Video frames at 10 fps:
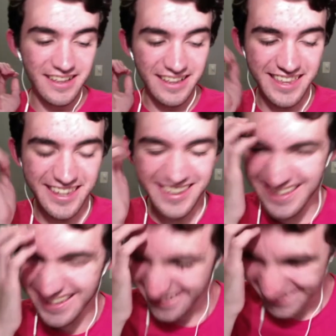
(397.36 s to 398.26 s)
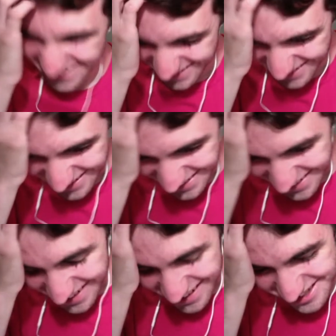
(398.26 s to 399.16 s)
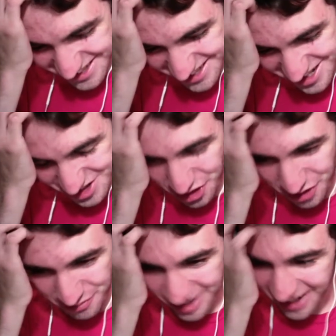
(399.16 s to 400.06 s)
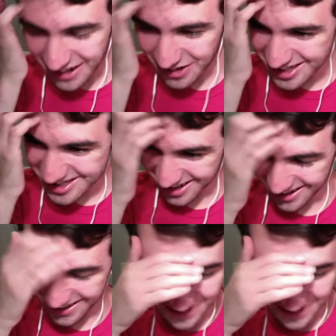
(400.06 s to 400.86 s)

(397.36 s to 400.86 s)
it's the Terminator, isn't it?